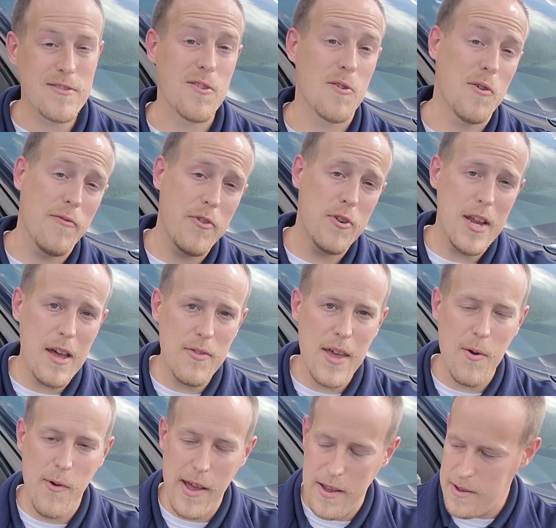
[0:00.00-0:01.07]
So if you're down
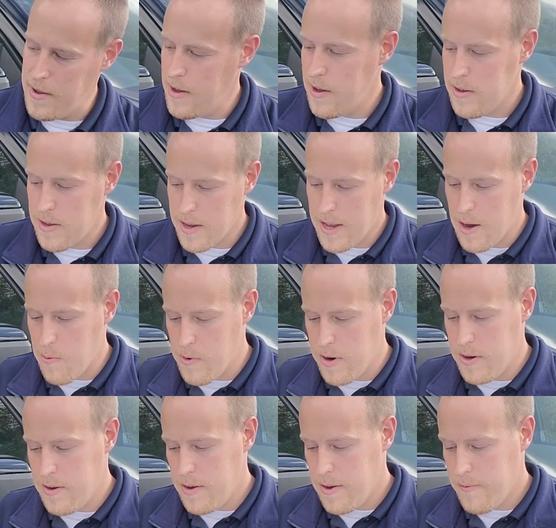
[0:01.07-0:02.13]
that way, you get one.